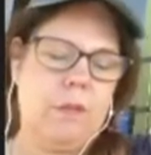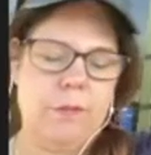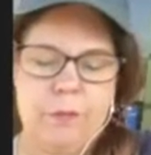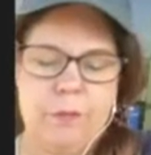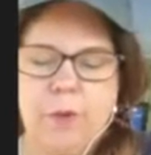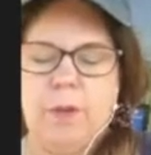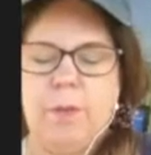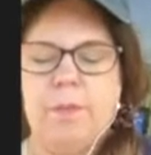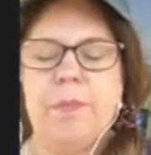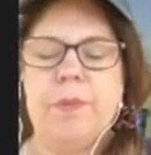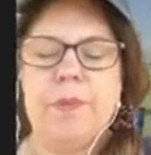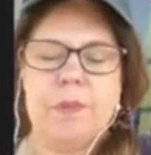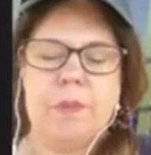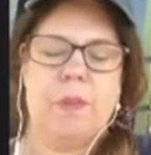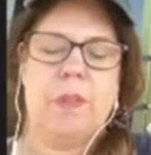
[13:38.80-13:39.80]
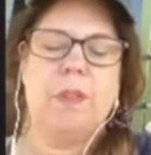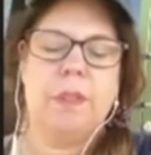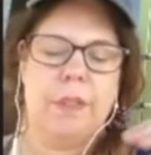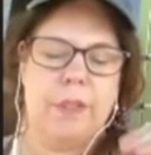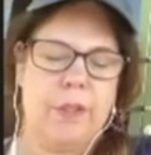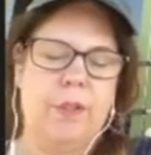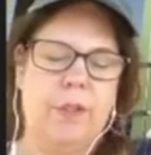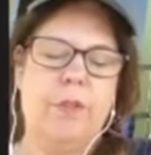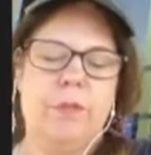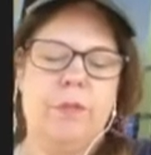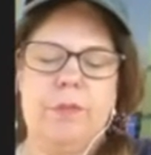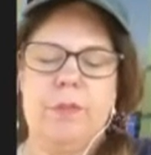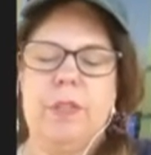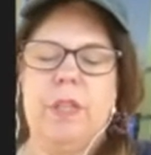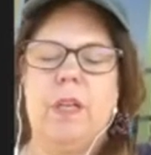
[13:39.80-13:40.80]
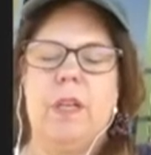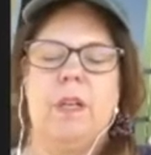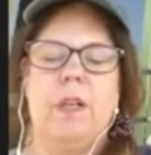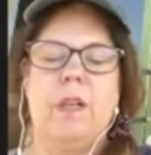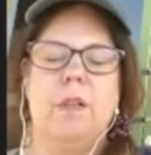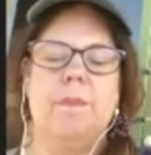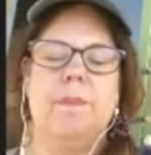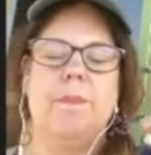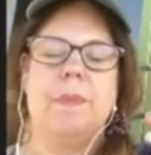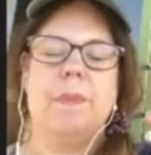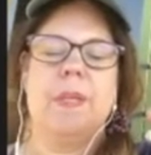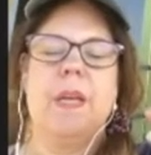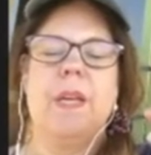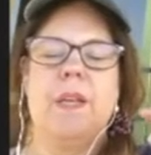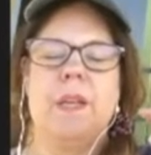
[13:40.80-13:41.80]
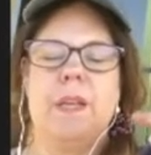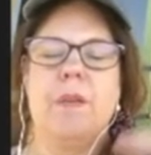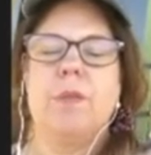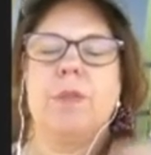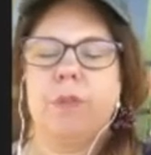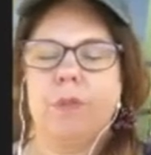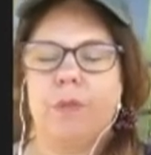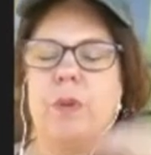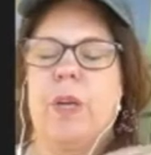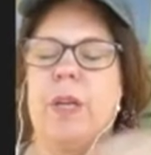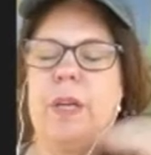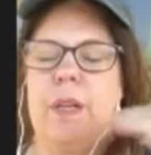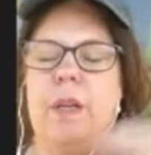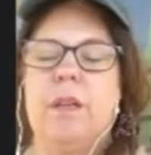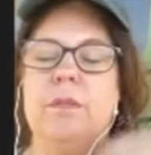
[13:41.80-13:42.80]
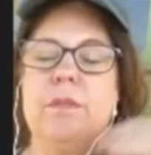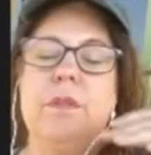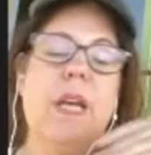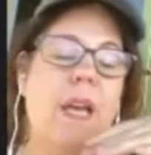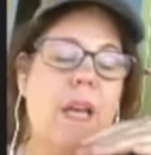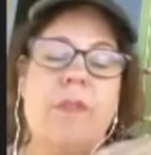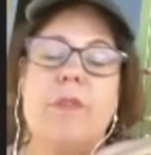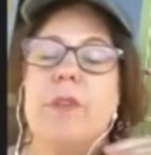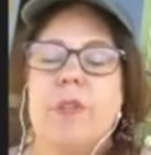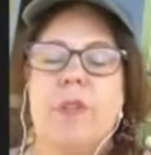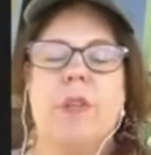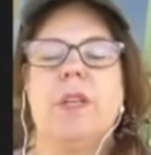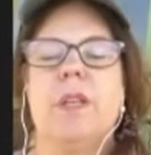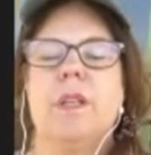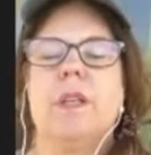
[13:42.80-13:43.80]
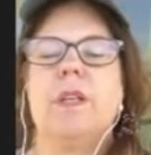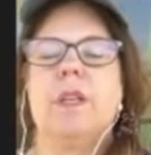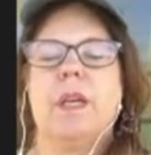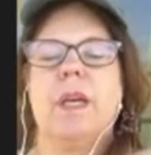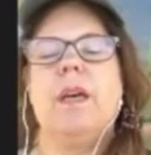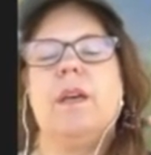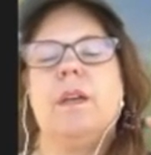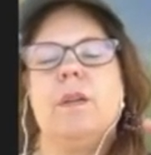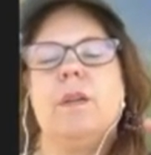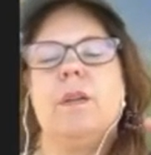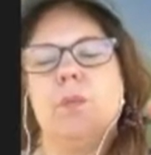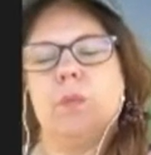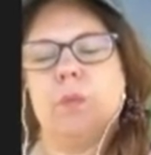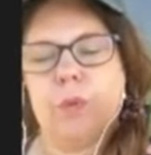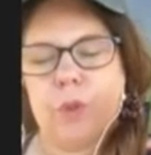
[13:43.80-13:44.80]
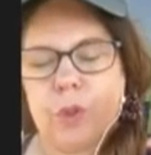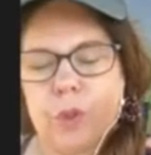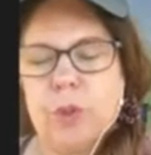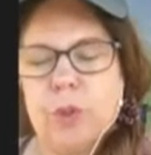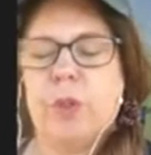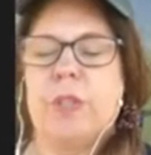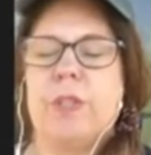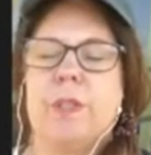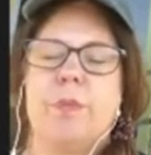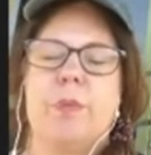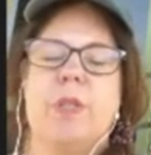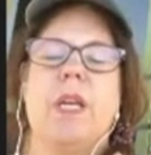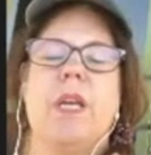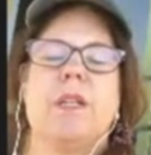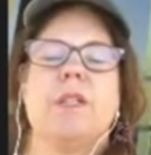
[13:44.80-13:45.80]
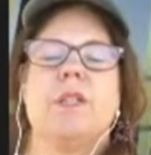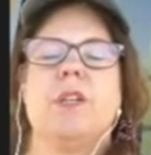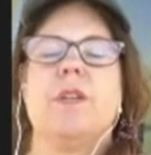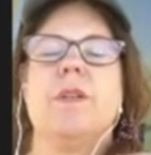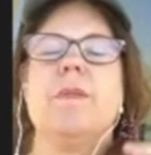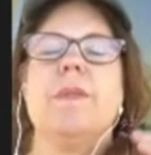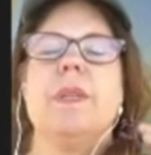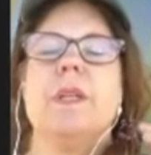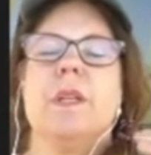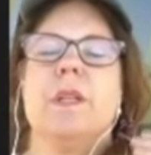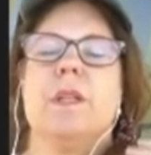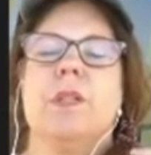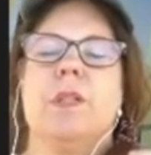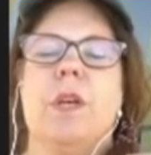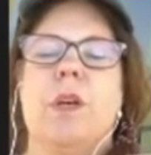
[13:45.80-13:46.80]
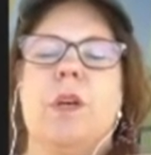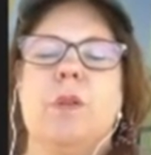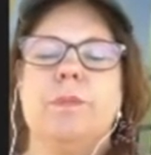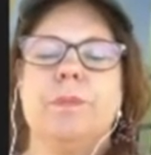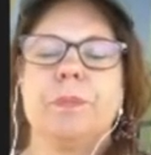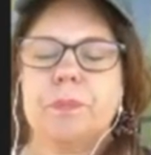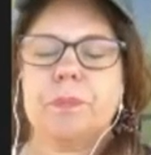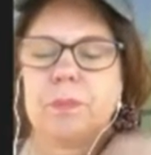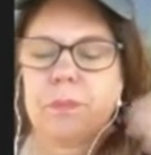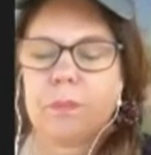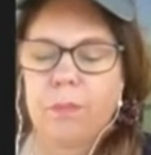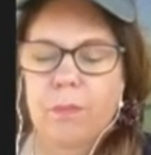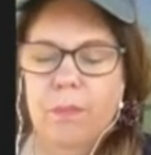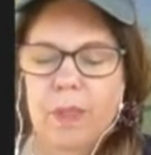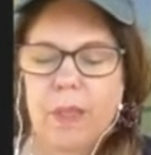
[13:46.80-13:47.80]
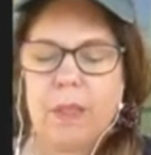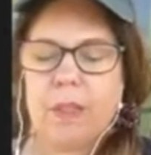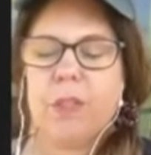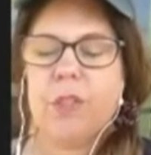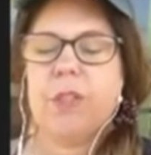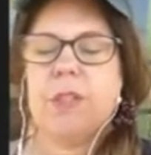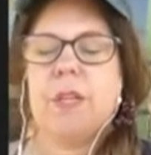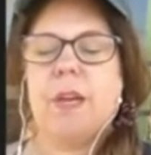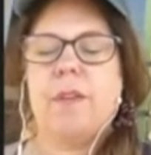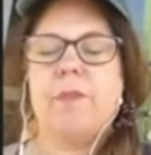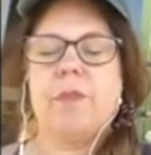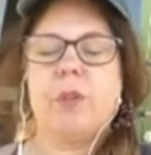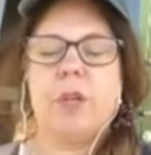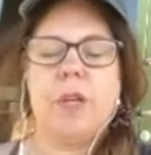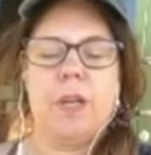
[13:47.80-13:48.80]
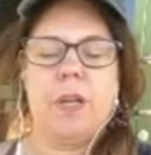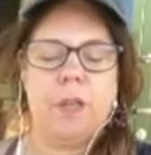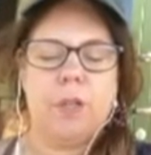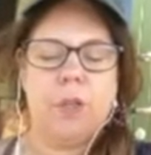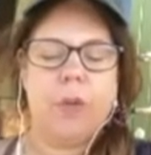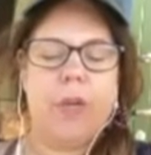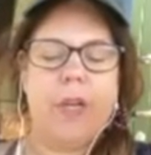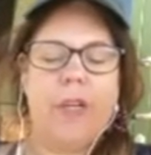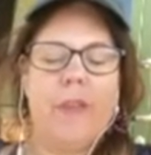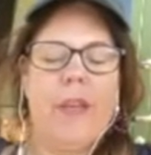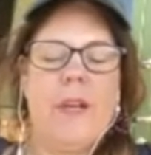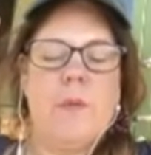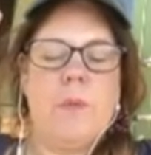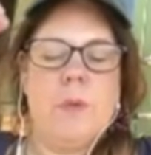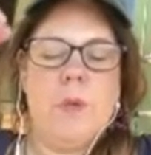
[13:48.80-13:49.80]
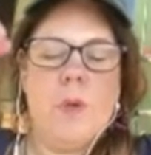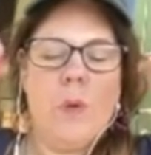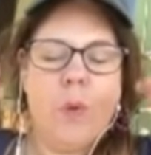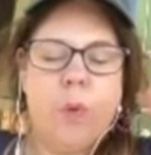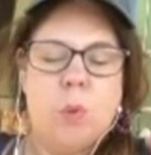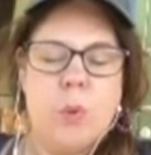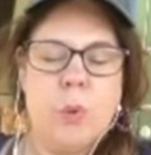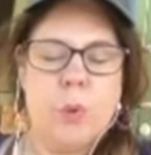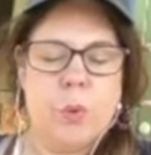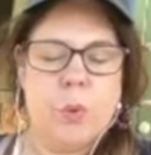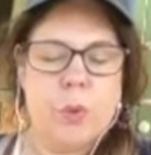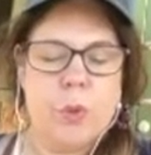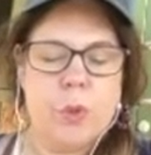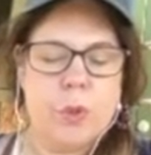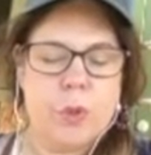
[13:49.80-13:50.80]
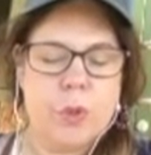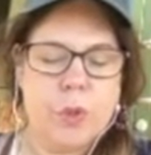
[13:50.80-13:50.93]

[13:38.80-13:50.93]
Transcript: from the litter. And he was afraid of everything. And you're his protector. So it just, after I uncreated that, it went whoosh.